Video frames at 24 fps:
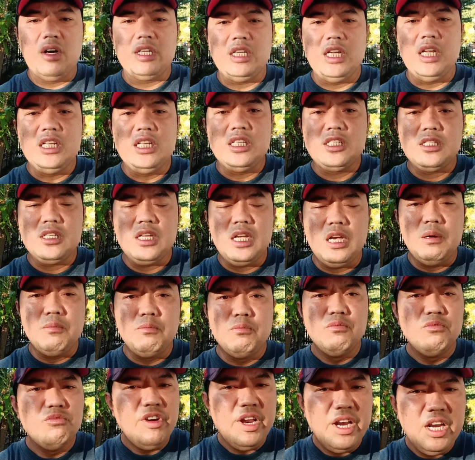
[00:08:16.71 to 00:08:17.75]
is
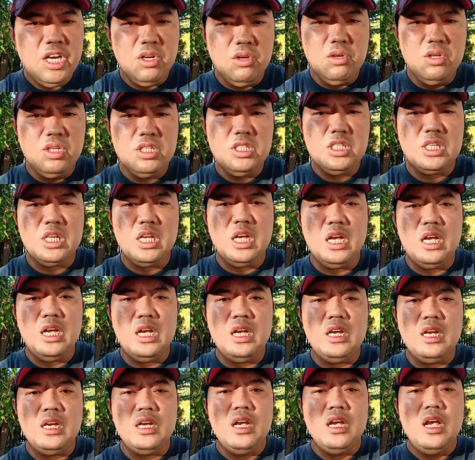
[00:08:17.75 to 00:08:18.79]
very good
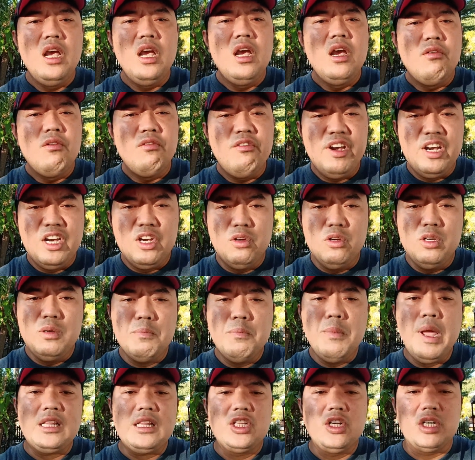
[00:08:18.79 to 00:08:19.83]

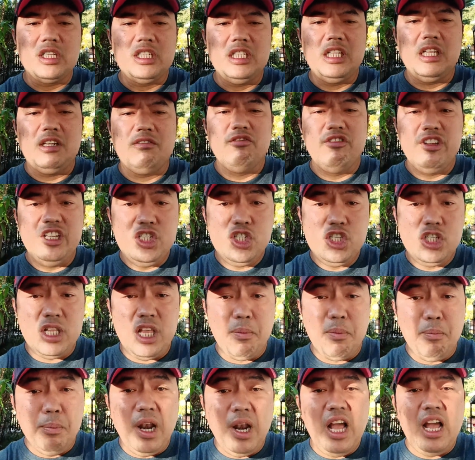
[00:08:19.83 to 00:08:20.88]
method that which
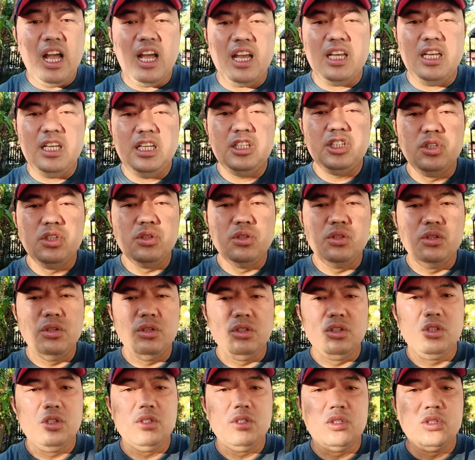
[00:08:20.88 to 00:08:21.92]
apply to
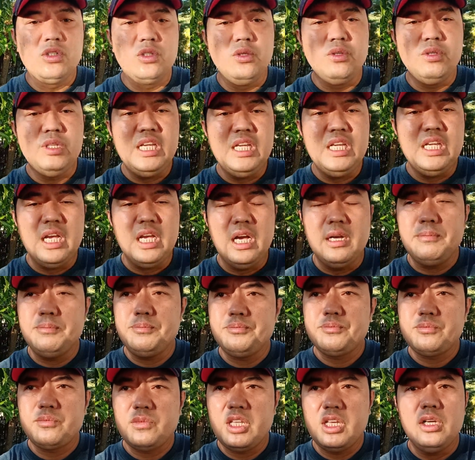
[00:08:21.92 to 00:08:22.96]
the
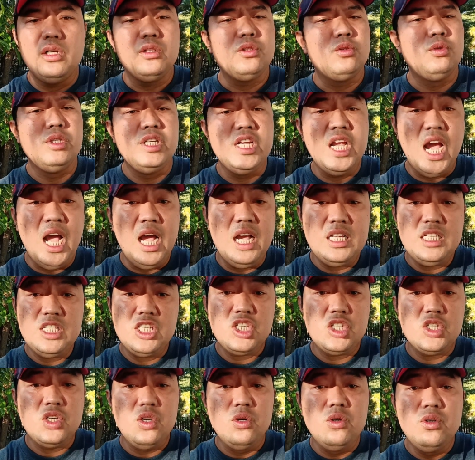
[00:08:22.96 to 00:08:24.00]
high
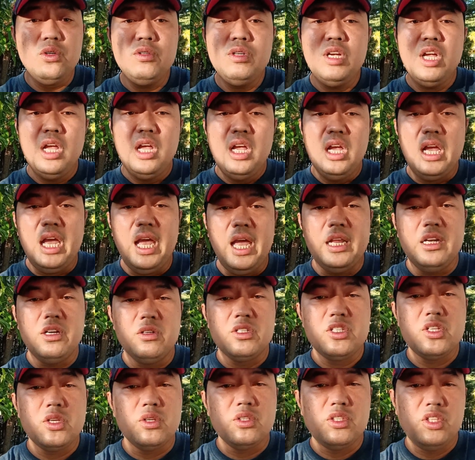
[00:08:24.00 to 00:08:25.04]
school and
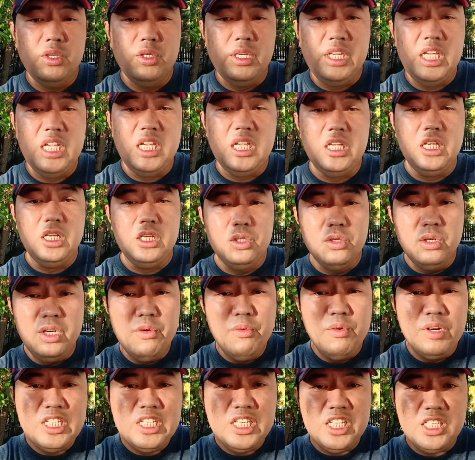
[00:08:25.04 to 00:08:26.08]
also to the
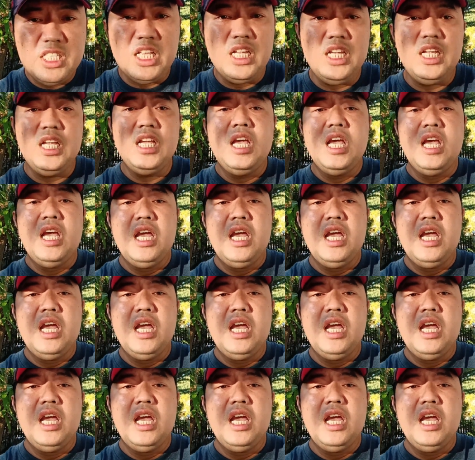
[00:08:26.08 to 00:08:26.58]
university.